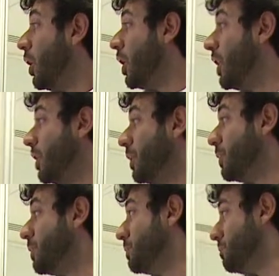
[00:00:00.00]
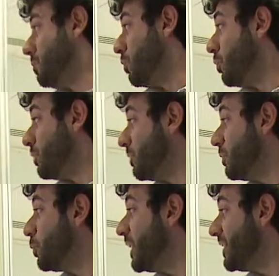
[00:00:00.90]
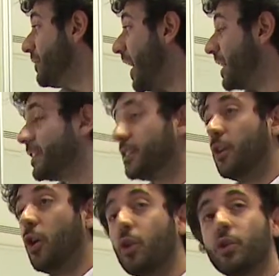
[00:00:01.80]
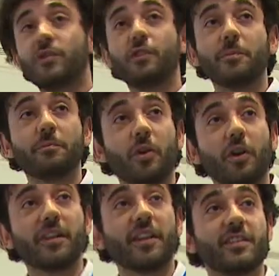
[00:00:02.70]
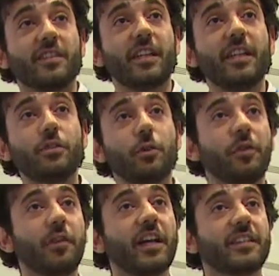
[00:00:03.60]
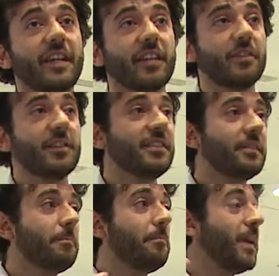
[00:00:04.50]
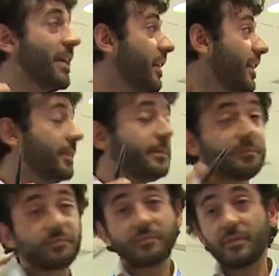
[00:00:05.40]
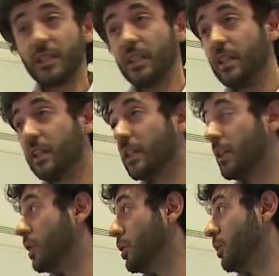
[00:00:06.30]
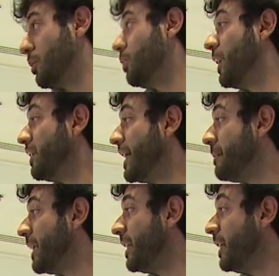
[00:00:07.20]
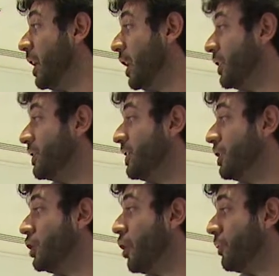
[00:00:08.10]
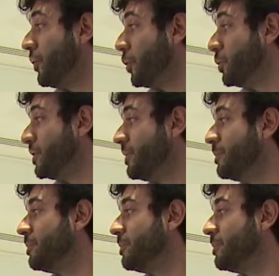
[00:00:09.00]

uh, we divided all consumed products into three categories, mainly, uh, well, namely, non-food,